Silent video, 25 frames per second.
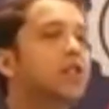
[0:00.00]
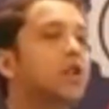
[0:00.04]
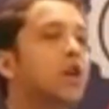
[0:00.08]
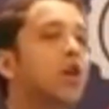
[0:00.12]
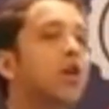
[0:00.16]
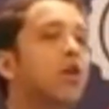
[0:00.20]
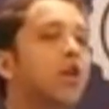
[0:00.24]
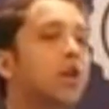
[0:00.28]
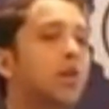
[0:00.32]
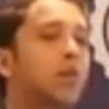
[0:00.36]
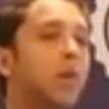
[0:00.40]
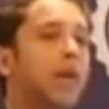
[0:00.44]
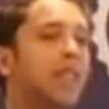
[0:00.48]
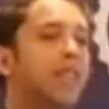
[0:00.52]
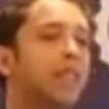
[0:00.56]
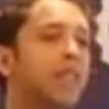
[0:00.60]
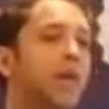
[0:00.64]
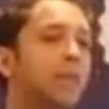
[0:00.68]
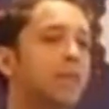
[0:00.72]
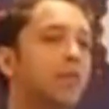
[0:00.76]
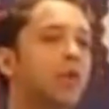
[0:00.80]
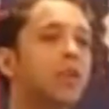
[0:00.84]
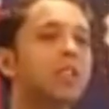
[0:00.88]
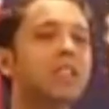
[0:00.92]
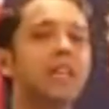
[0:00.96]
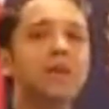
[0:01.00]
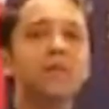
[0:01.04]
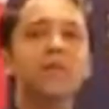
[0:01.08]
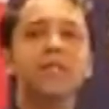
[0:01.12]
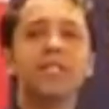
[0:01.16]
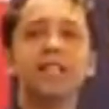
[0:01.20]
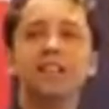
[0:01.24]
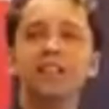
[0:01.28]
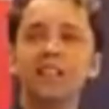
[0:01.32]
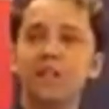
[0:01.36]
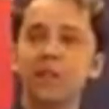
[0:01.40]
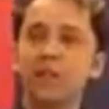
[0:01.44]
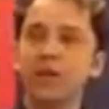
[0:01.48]
showed when they put
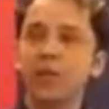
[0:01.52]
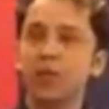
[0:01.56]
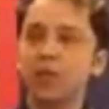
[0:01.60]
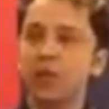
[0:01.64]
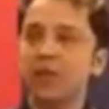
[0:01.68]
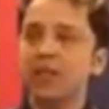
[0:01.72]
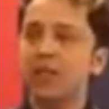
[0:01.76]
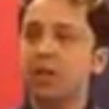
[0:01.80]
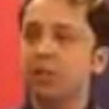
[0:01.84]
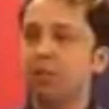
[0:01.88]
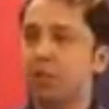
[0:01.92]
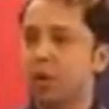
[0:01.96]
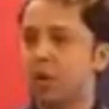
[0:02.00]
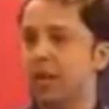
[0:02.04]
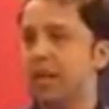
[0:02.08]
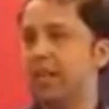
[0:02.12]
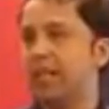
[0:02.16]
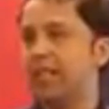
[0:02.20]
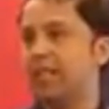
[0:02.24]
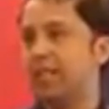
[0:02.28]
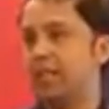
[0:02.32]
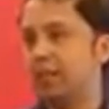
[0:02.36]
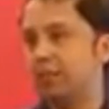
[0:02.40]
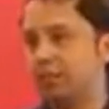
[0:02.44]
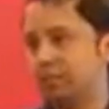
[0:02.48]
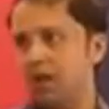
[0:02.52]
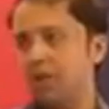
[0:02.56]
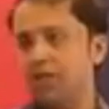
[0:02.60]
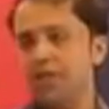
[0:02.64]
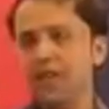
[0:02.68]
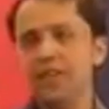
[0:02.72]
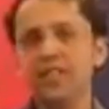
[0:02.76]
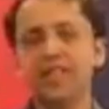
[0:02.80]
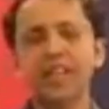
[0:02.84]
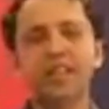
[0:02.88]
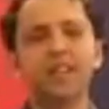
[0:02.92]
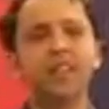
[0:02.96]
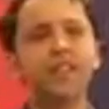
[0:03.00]
themselves between the bullets
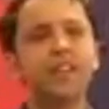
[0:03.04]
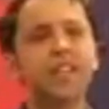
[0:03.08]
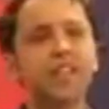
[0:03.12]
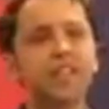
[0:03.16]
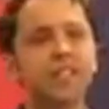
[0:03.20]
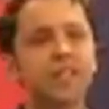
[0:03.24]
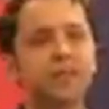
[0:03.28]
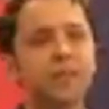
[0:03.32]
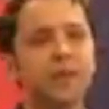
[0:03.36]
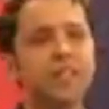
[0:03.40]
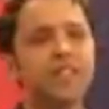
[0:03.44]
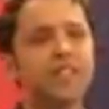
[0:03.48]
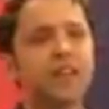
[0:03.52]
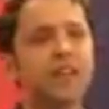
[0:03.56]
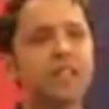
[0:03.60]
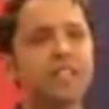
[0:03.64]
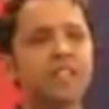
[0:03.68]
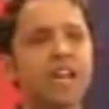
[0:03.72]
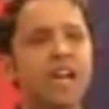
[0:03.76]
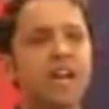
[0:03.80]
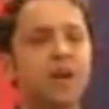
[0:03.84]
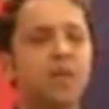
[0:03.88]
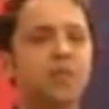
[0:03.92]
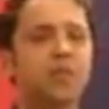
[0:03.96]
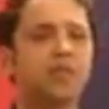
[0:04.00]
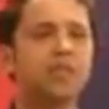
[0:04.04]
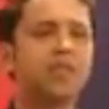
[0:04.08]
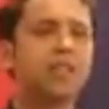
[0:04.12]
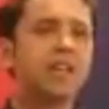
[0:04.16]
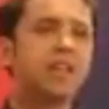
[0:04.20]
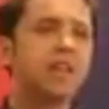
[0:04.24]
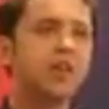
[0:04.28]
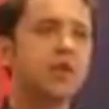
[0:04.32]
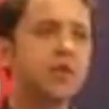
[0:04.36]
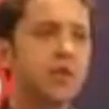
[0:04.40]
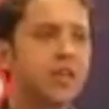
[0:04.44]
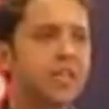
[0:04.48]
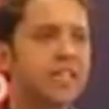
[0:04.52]
of the terrorists when the attack was
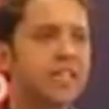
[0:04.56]
there in